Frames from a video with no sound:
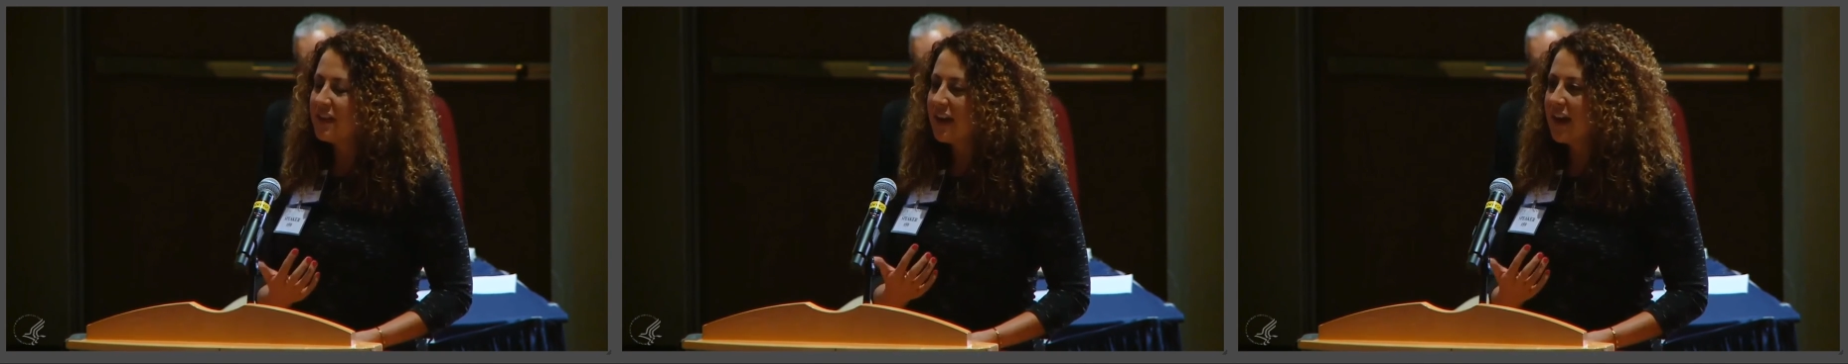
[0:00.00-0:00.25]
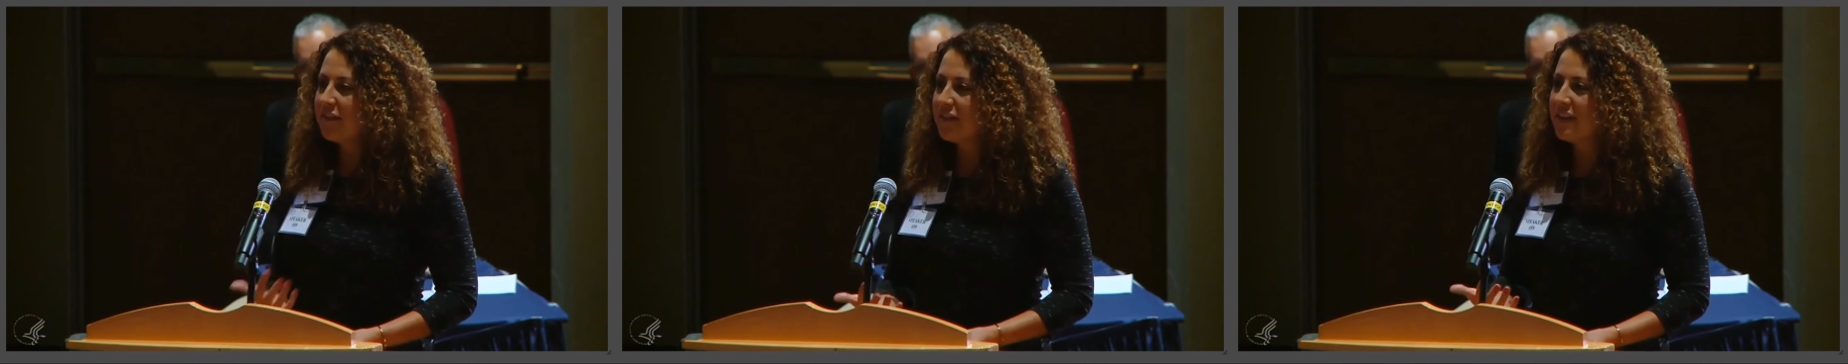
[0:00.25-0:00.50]

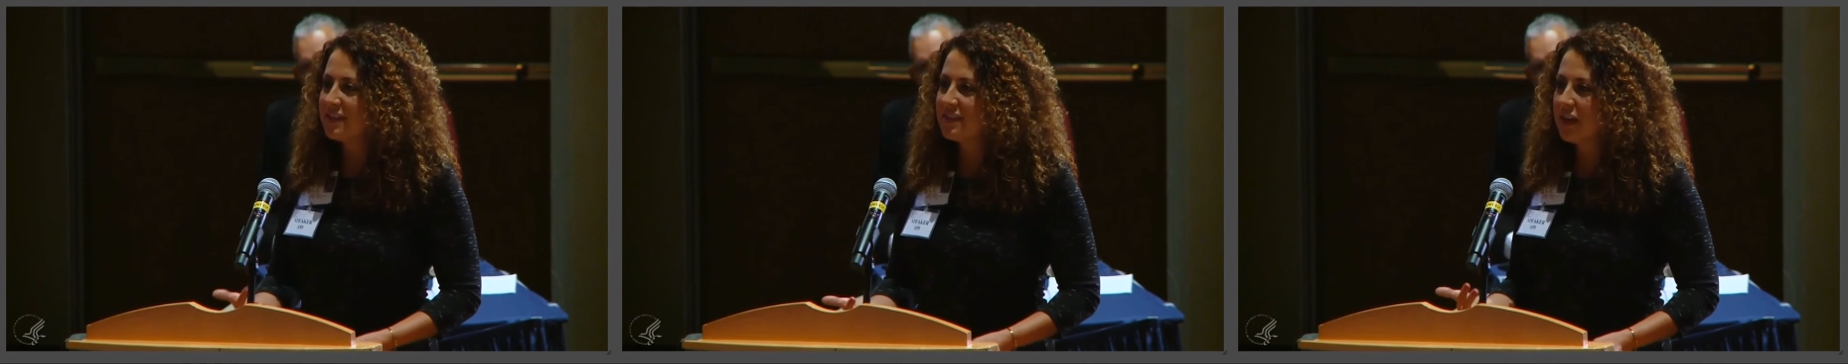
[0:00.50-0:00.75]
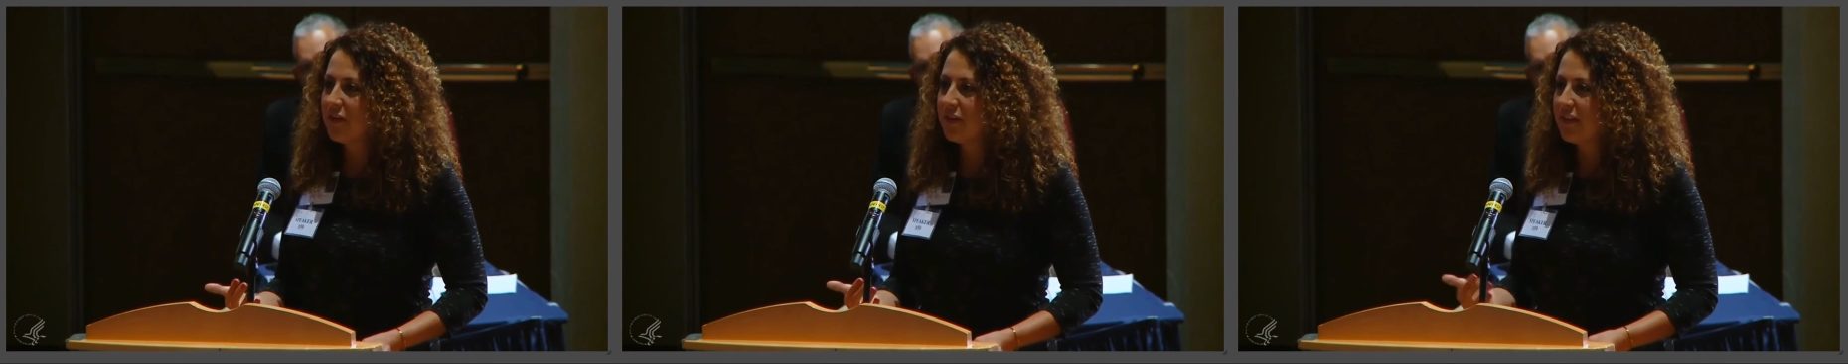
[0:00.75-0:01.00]
that I face
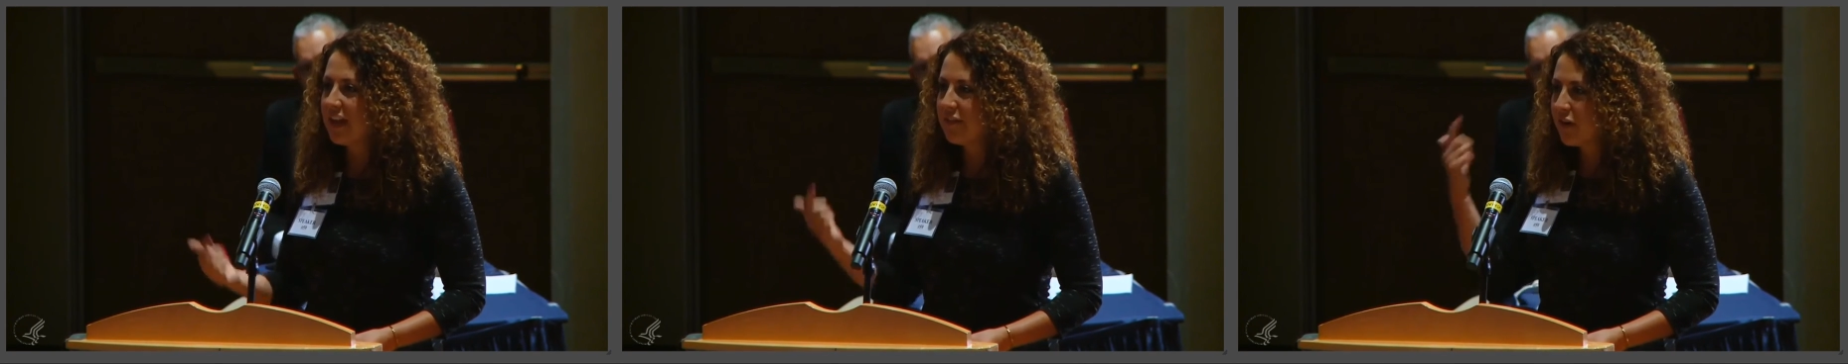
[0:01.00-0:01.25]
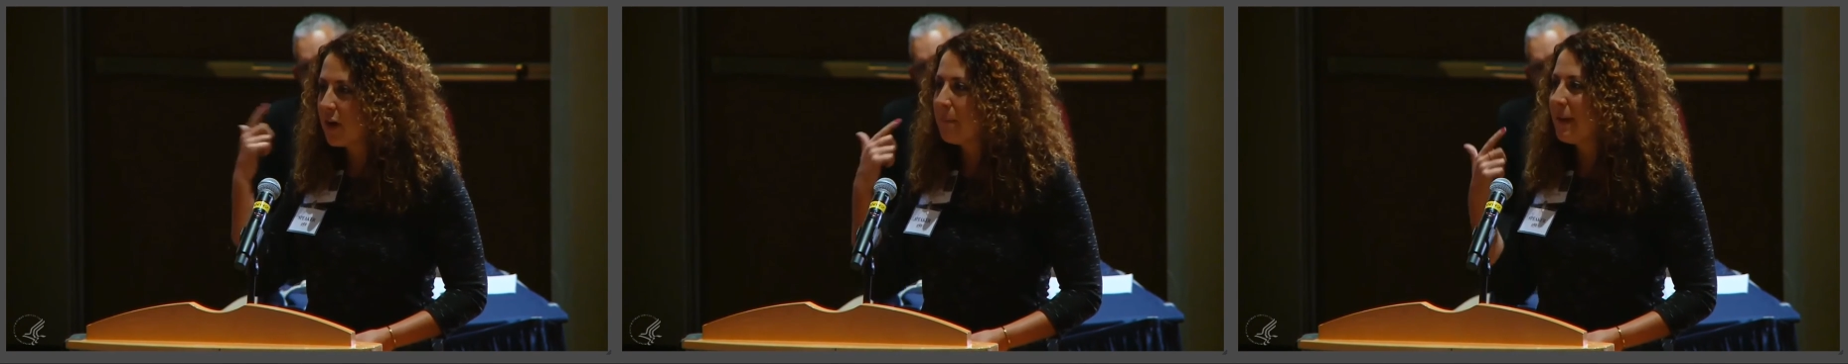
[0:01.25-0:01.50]
now in
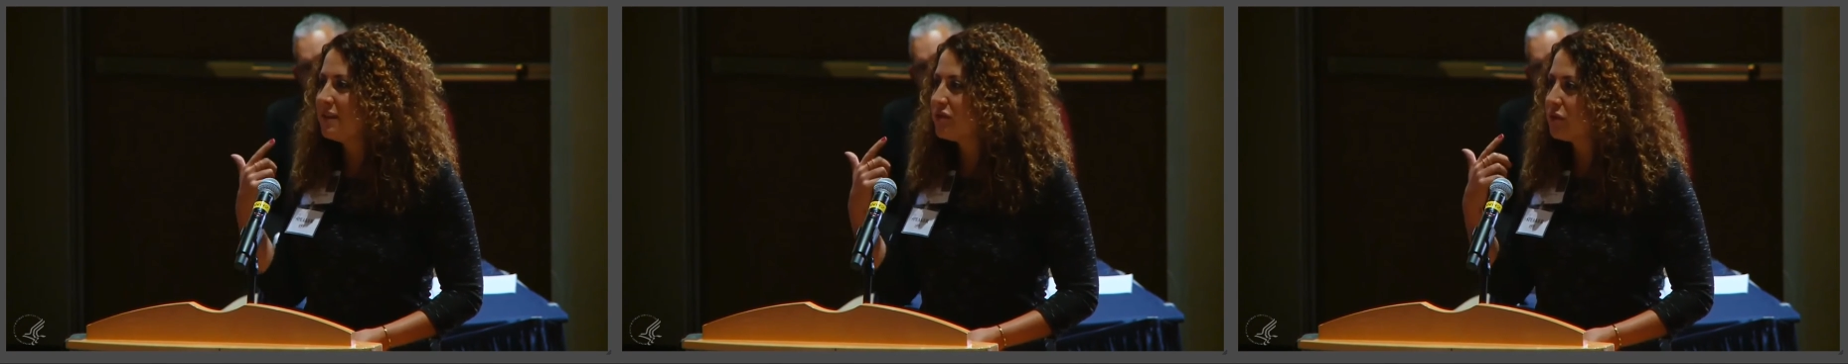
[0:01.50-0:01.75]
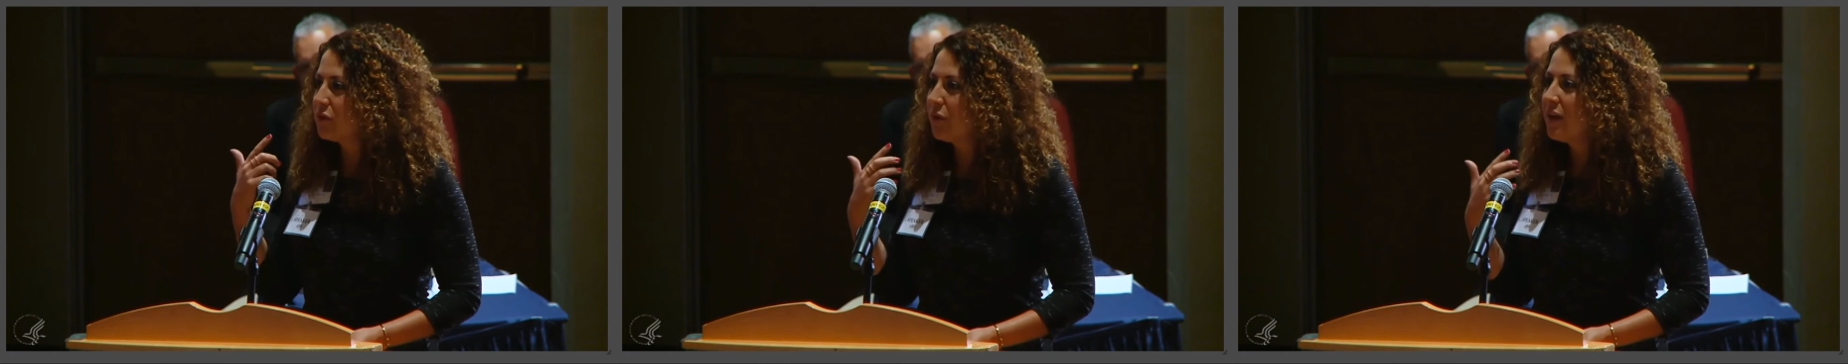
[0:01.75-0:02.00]
life are
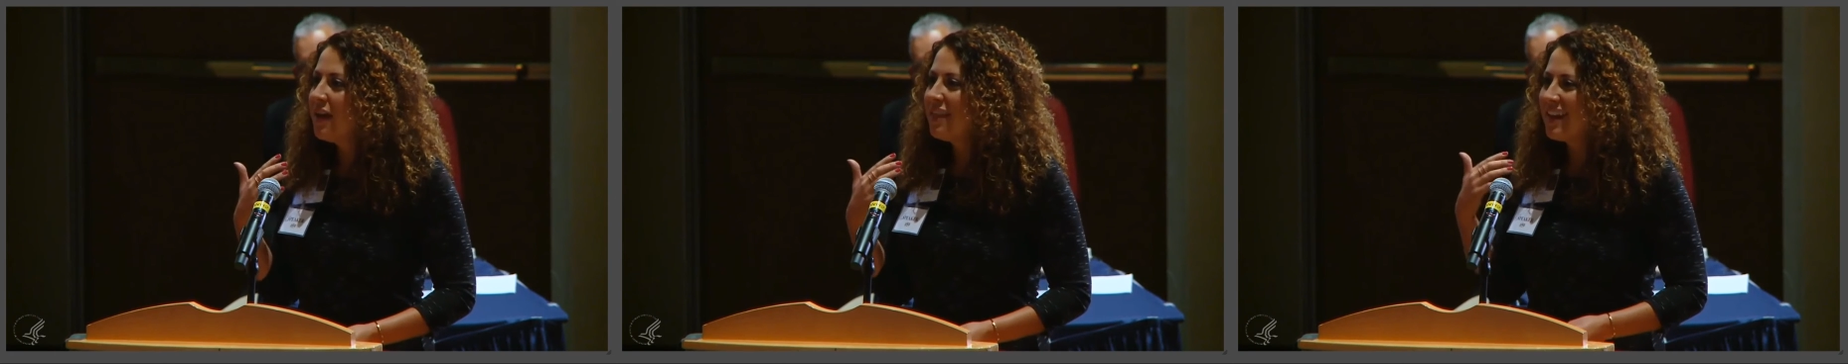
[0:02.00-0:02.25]
mental,